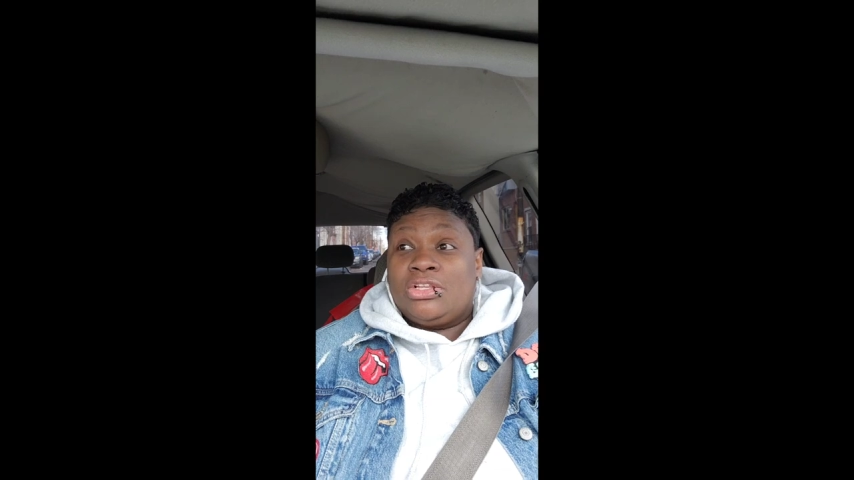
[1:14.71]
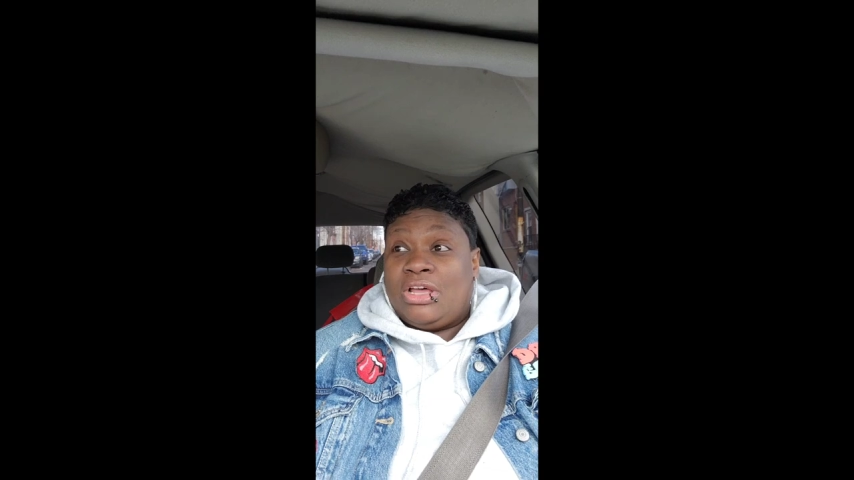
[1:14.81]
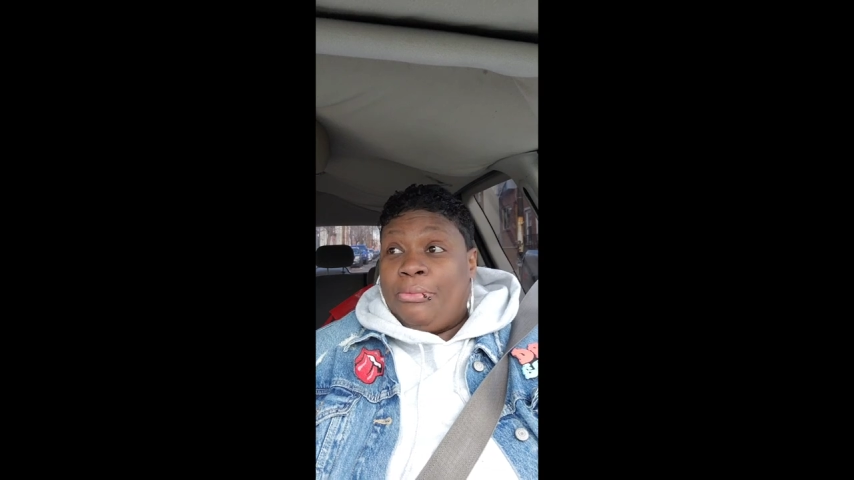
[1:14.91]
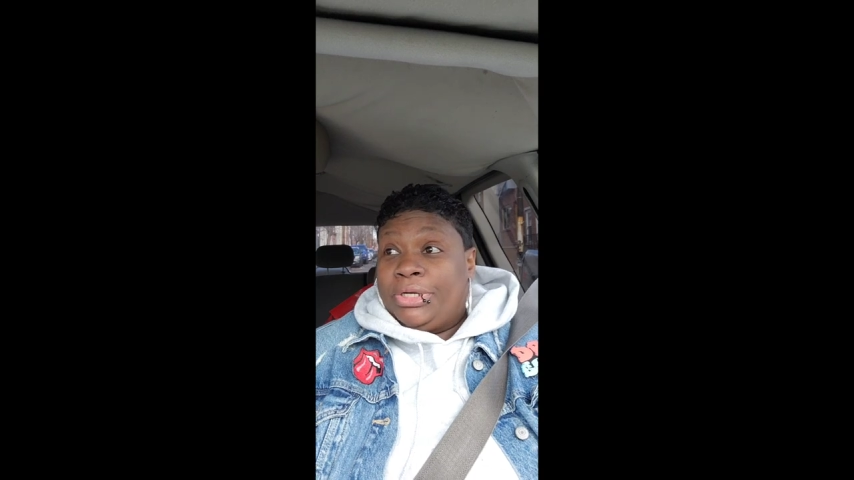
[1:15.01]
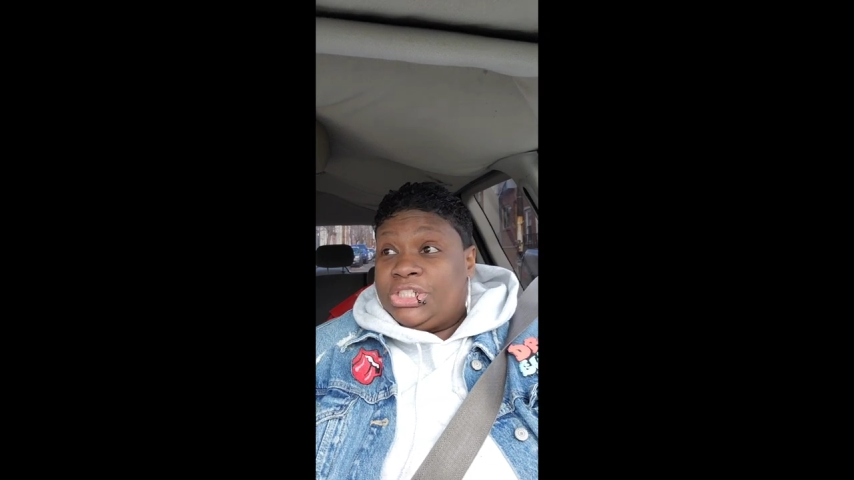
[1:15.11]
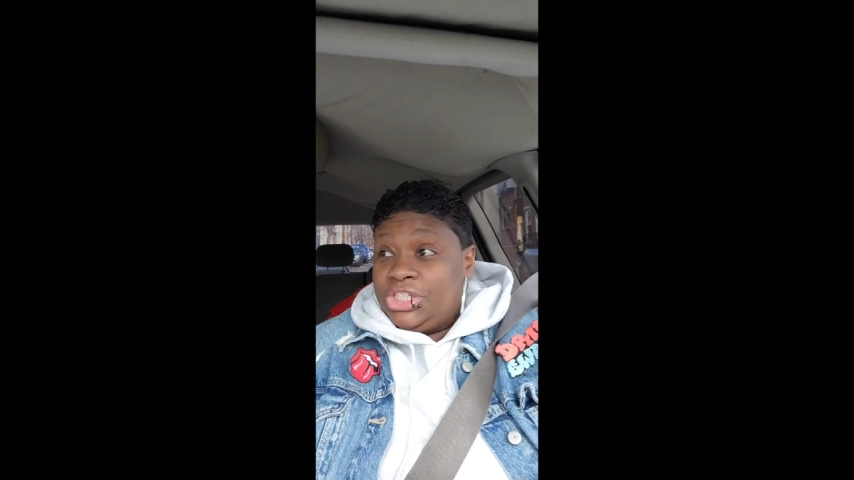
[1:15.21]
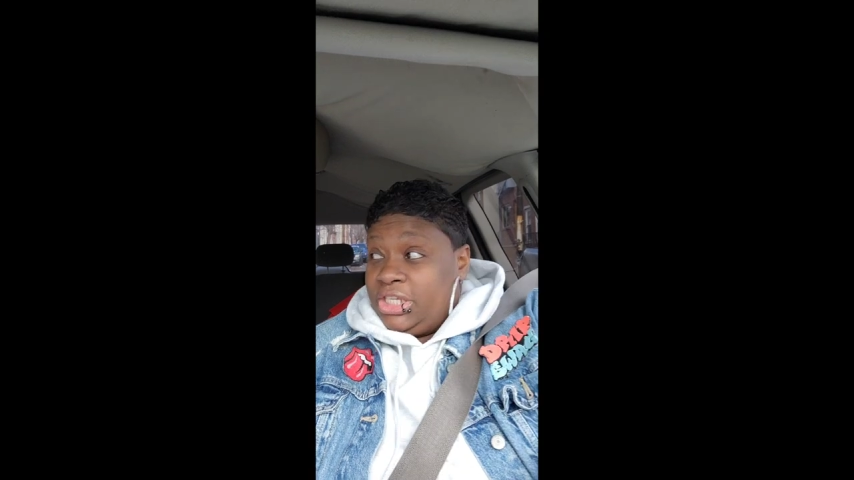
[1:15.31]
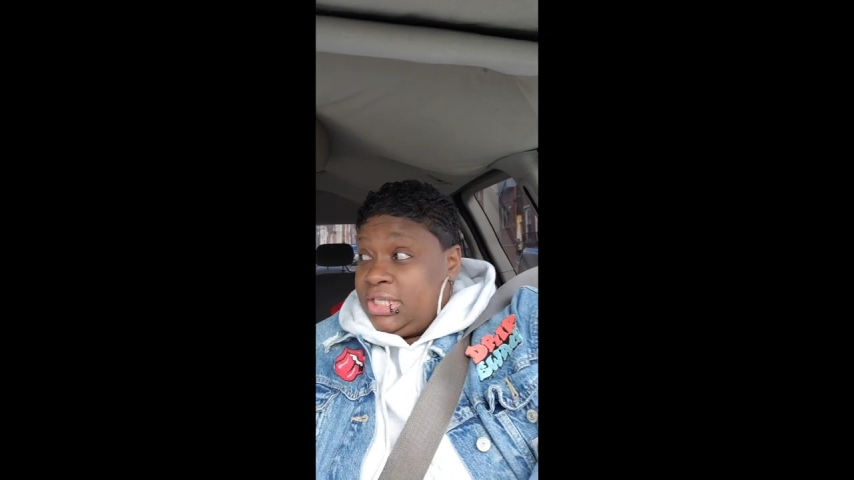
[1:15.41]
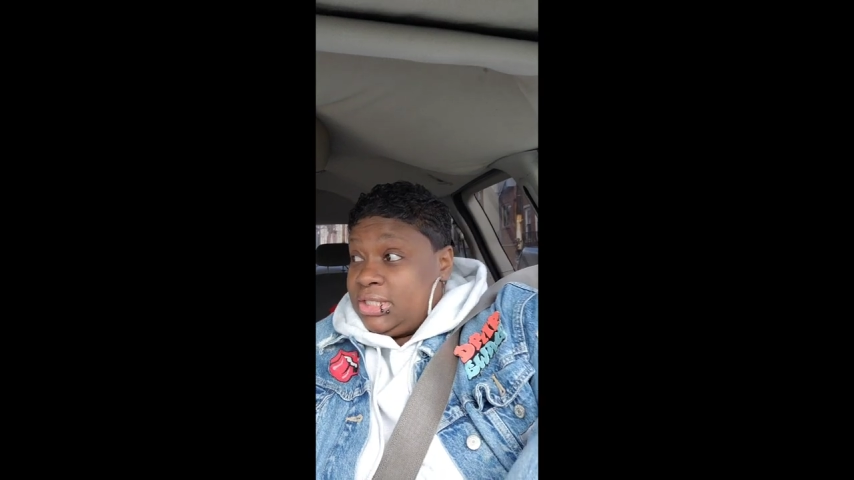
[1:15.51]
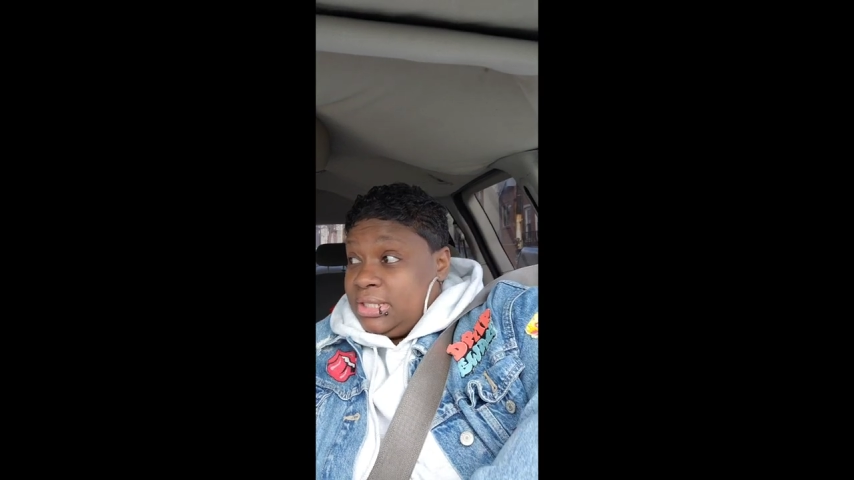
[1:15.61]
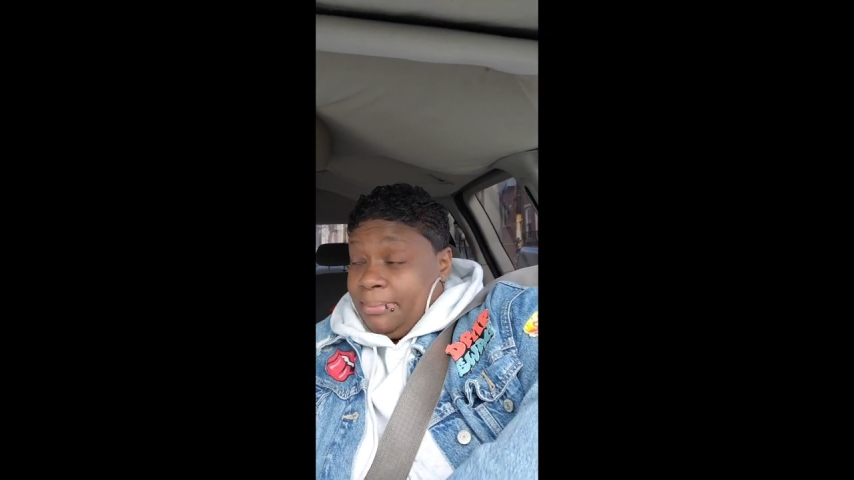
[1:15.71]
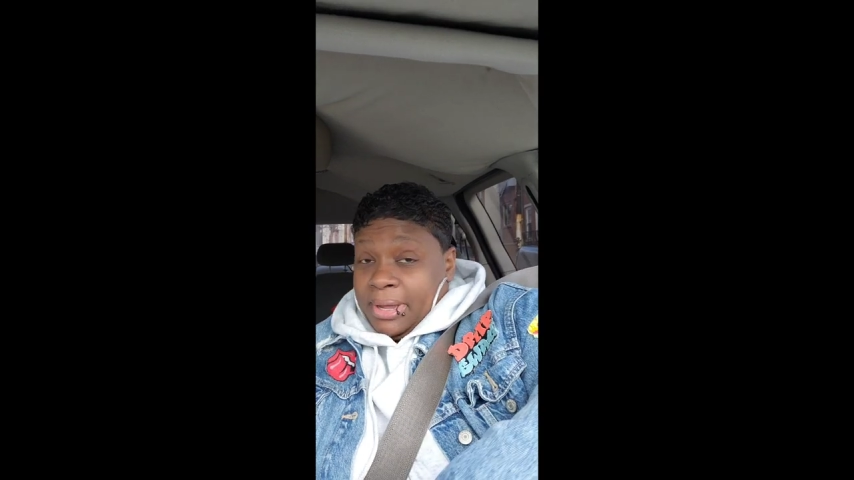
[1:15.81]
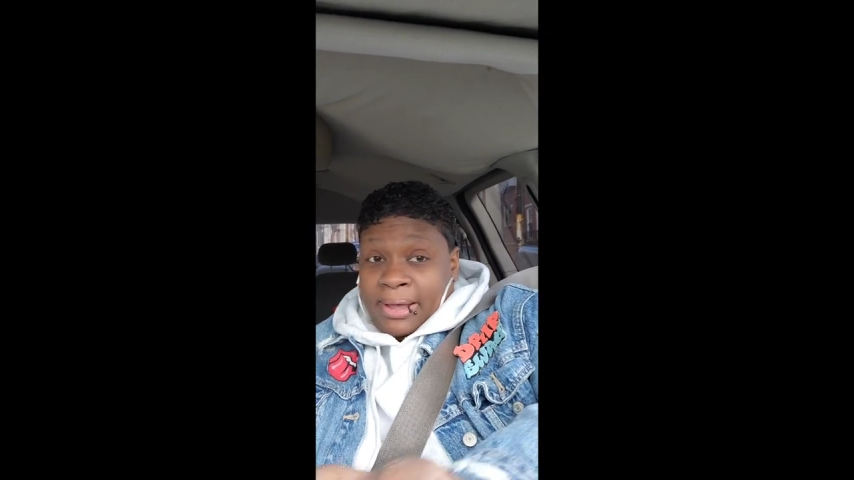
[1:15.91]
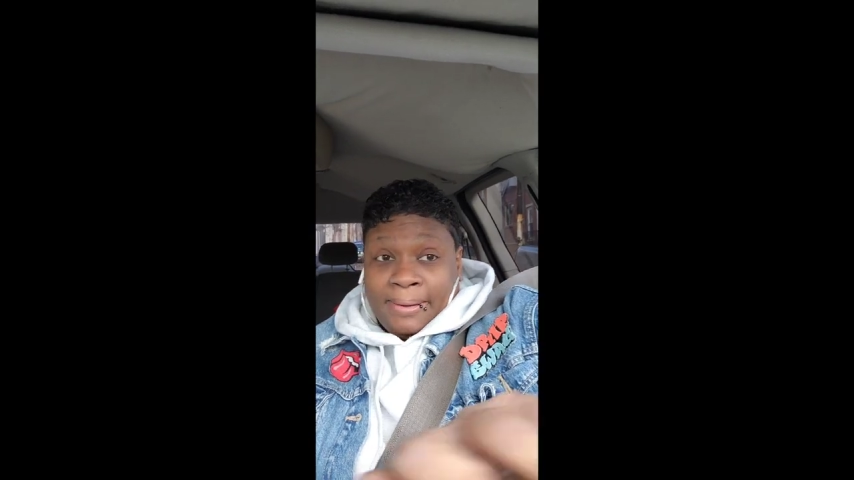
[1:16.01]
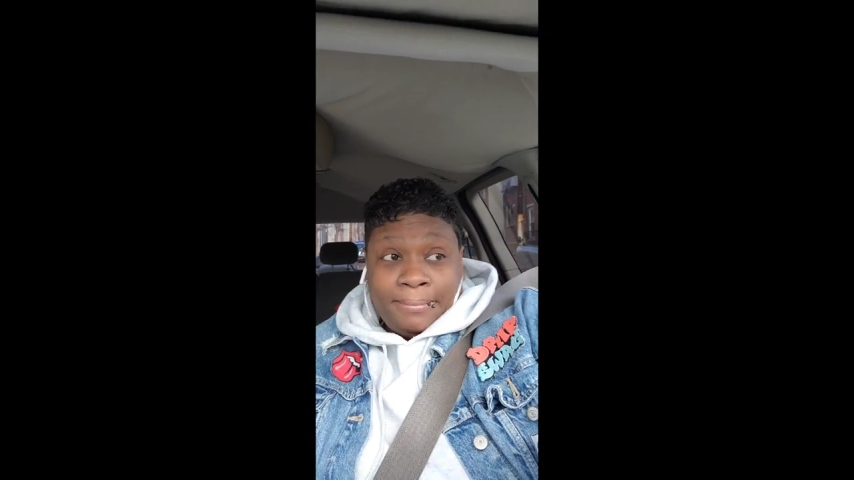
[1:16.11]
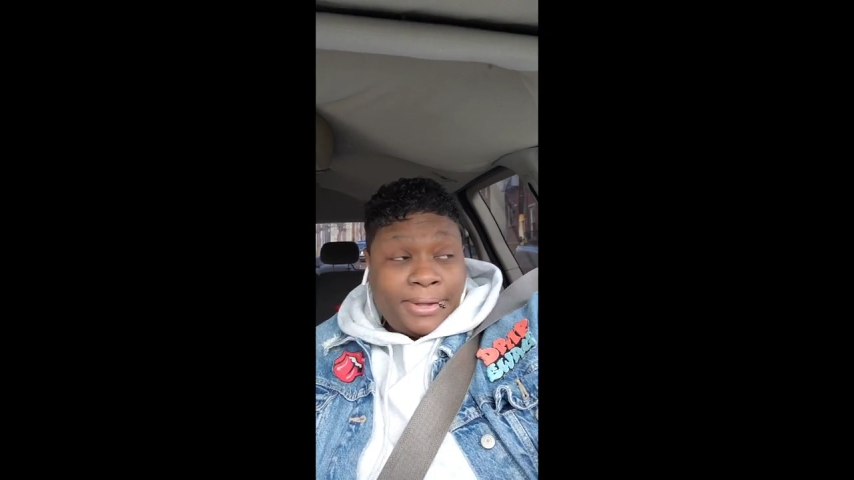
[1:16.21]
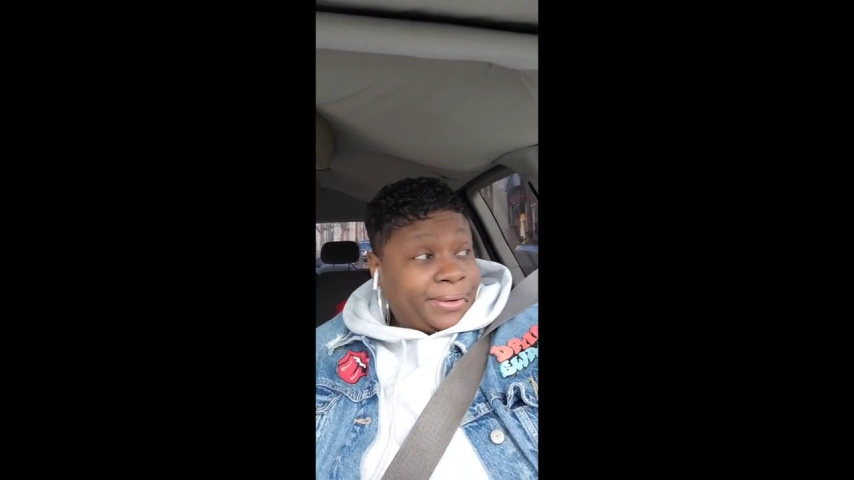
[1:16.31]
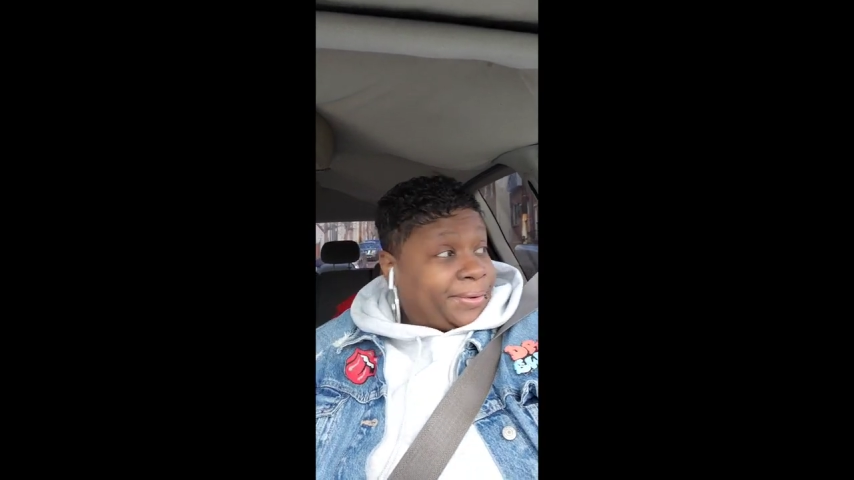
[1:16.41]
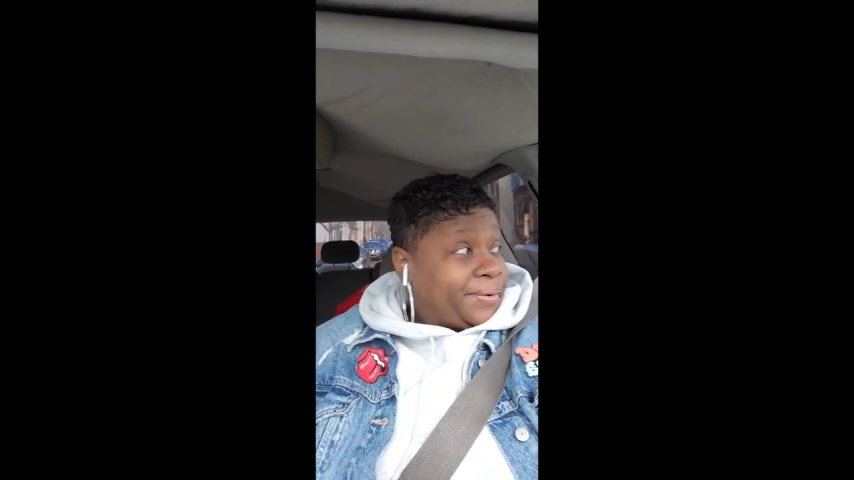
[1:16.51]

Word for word: So I wanted to get some, um,